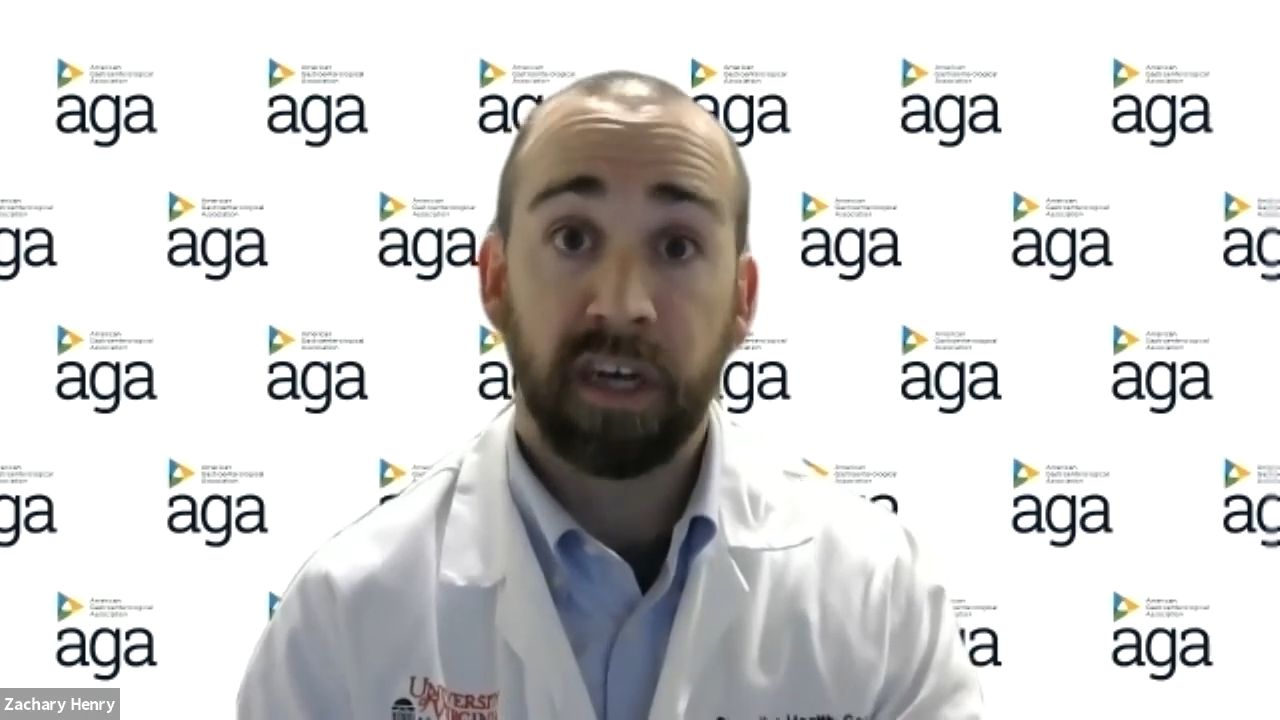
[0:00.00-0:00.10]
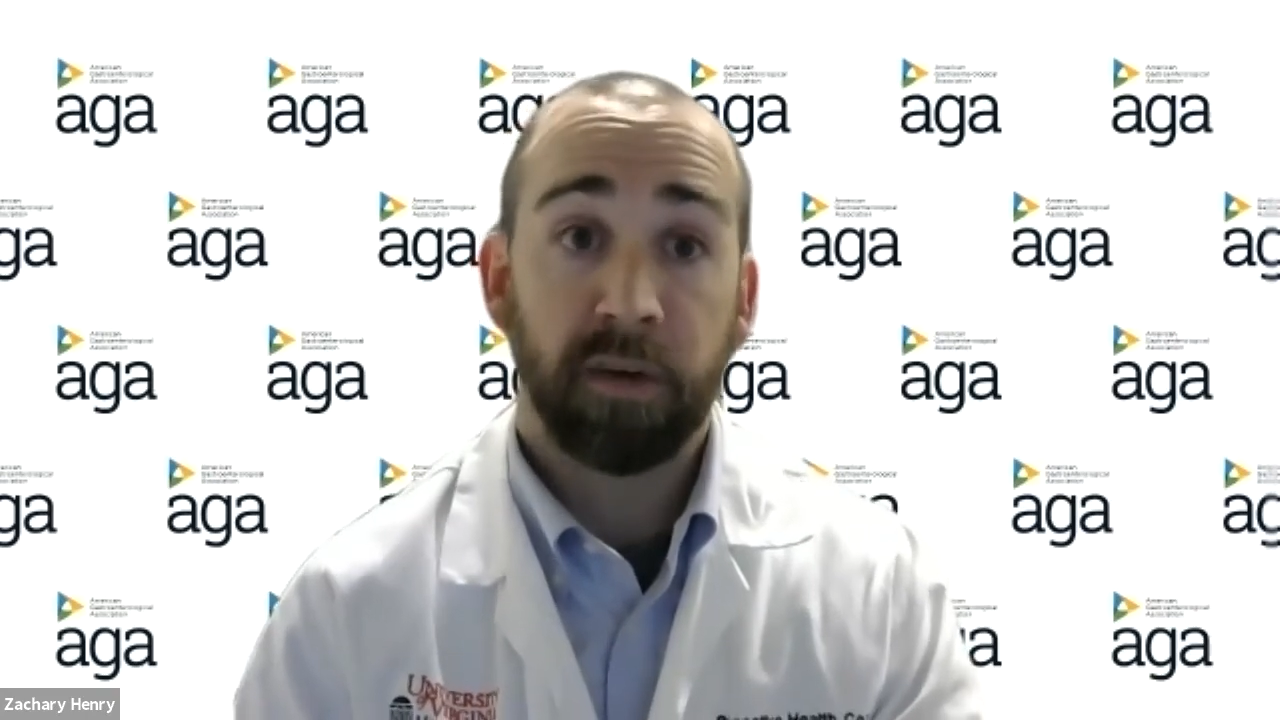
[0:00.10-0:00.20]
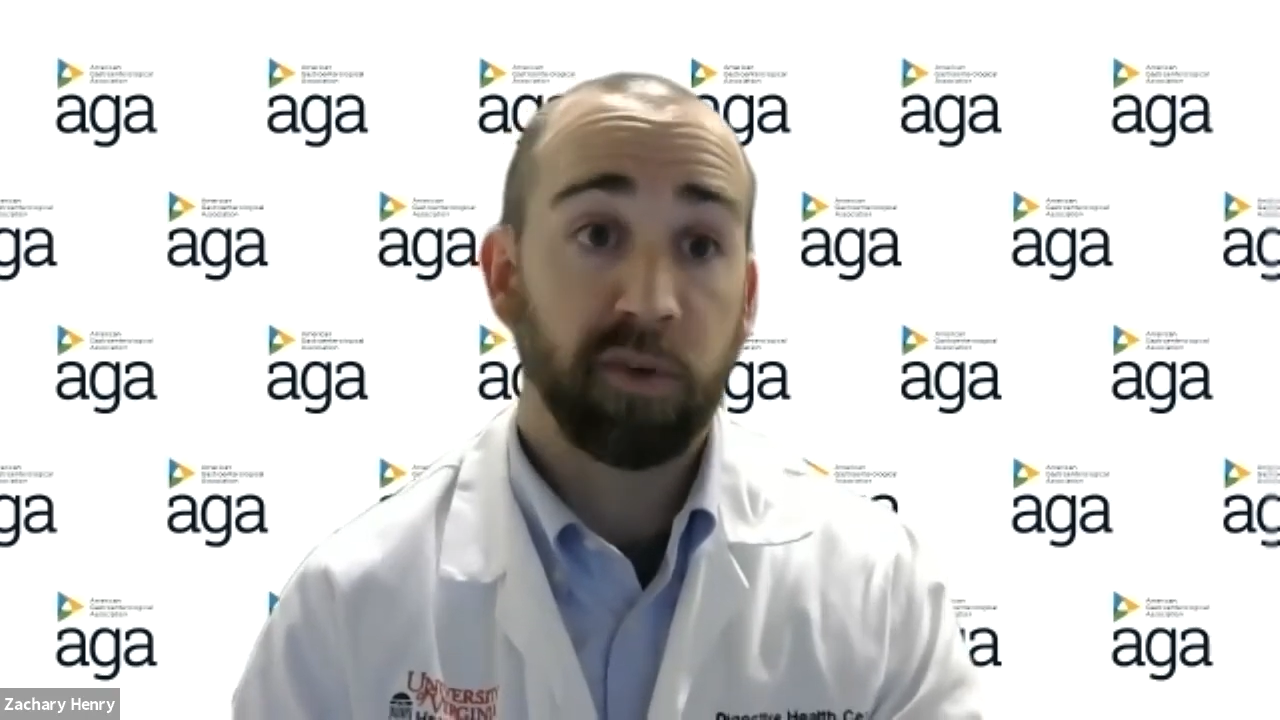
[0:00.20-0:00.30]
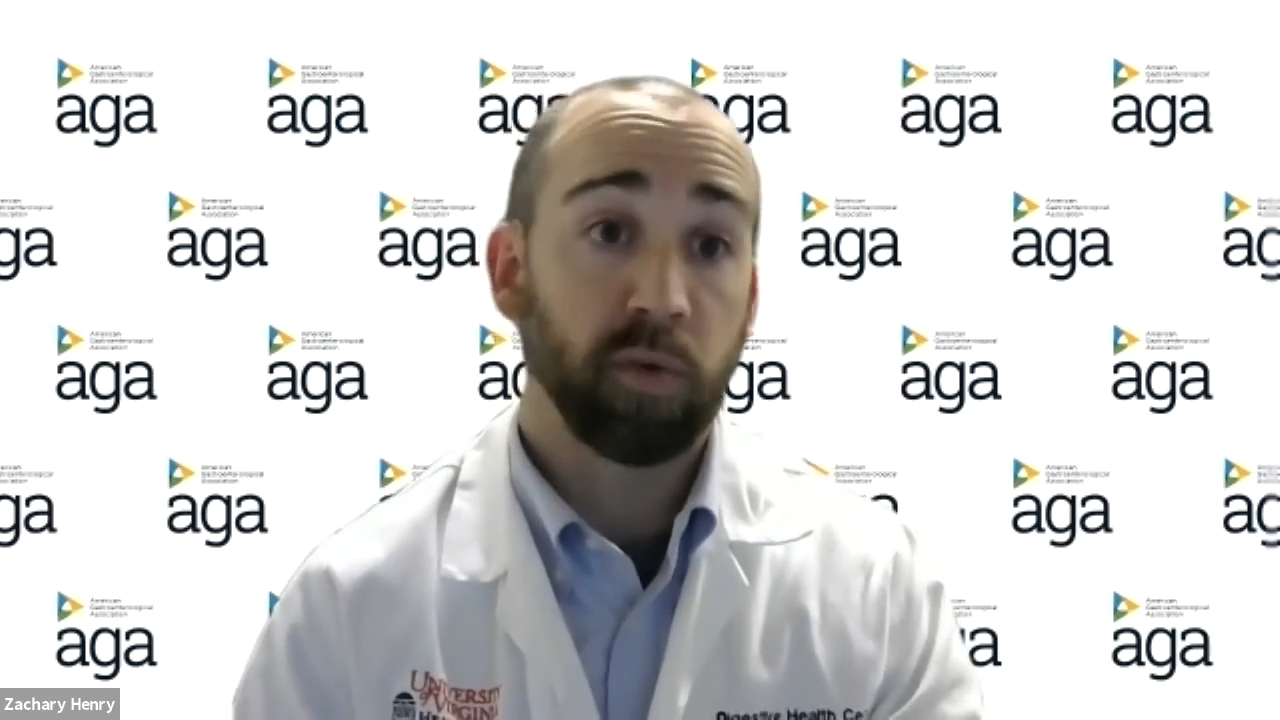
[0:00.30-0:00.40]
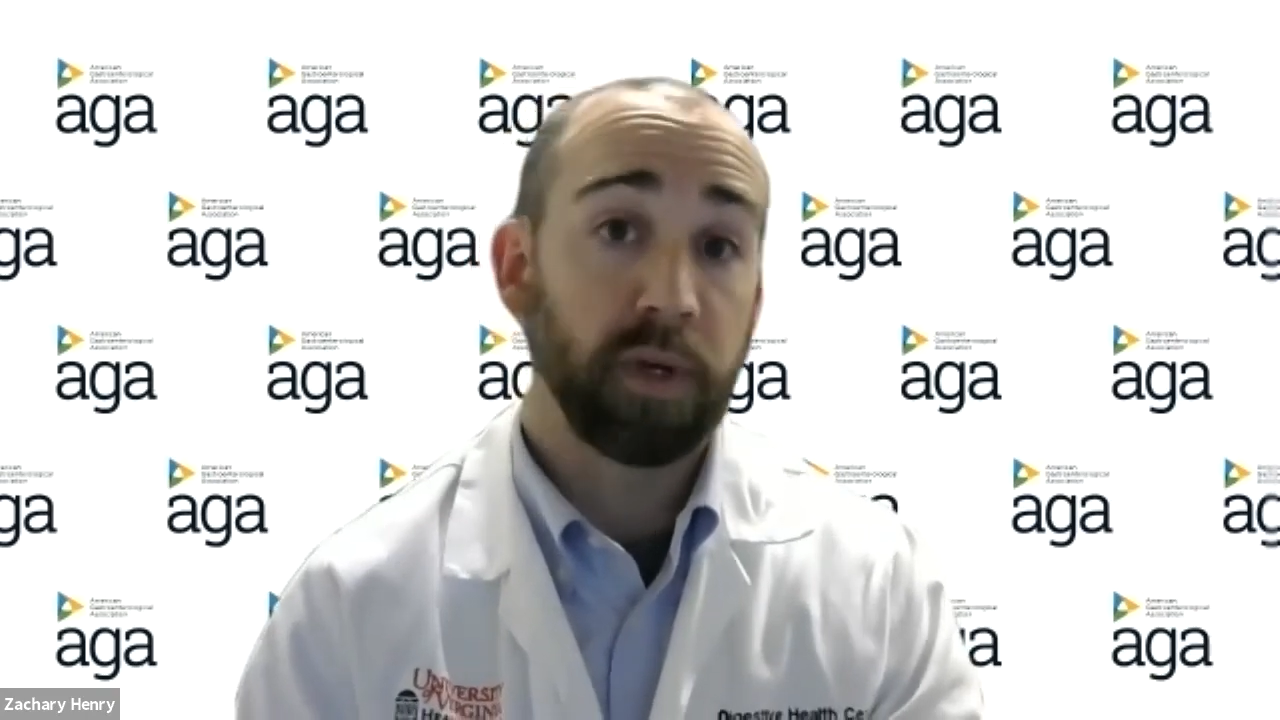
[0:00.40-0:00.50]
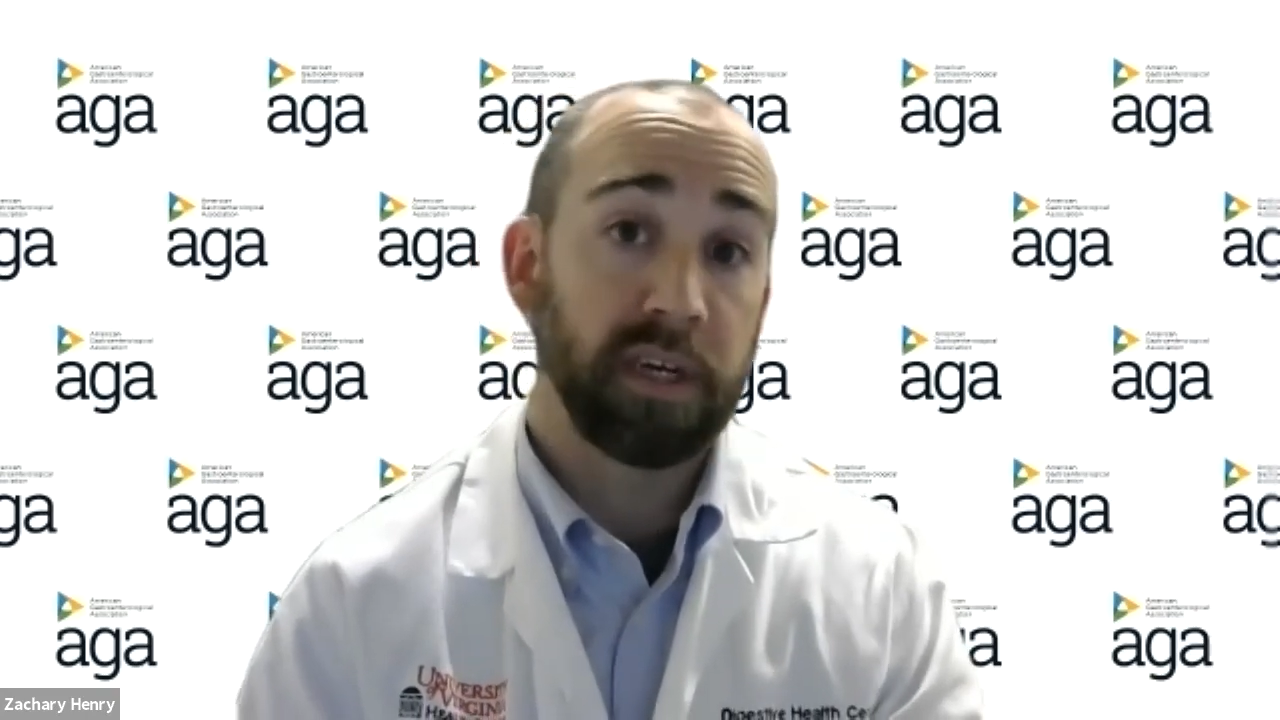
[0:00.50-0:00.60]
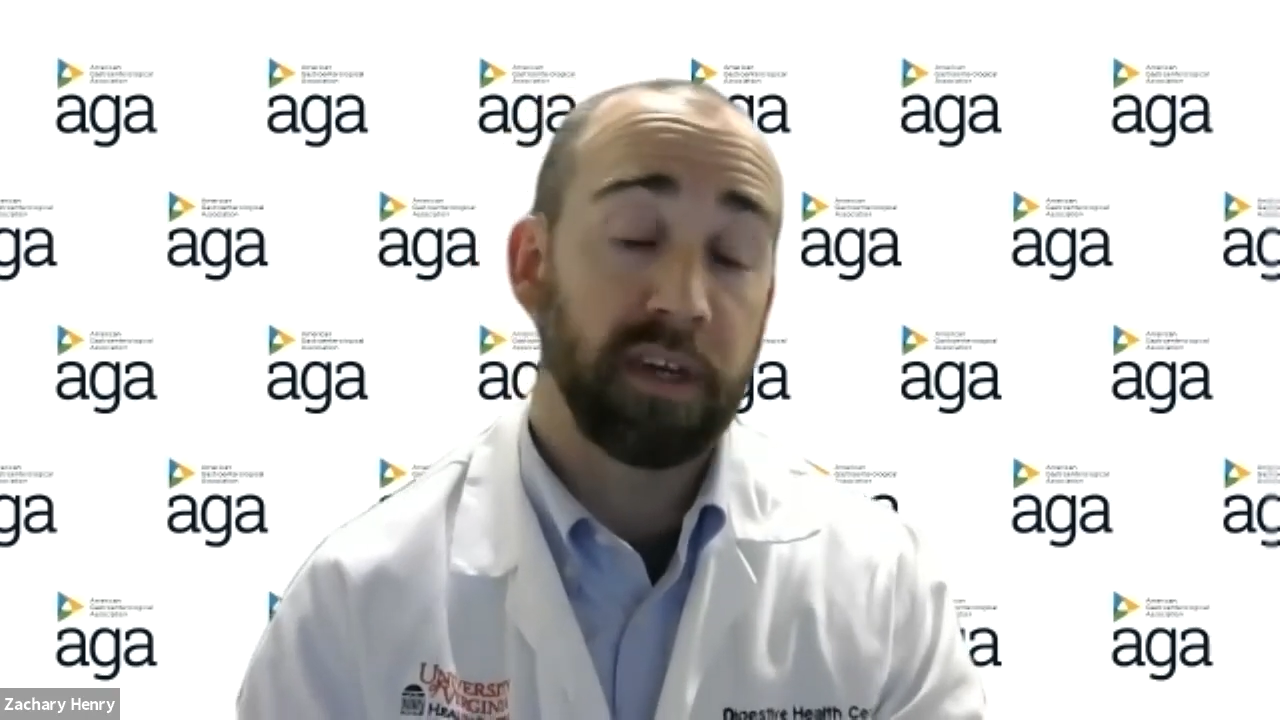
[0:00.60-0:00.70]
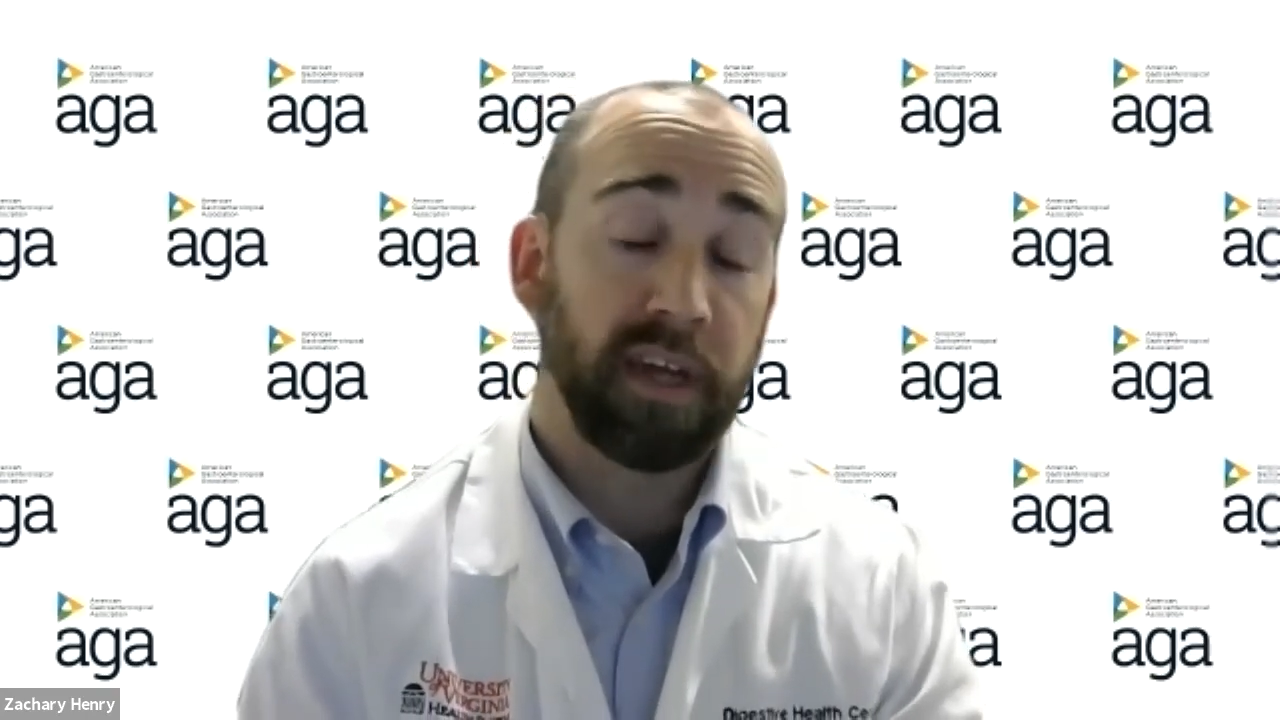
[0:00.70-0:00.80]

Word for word: between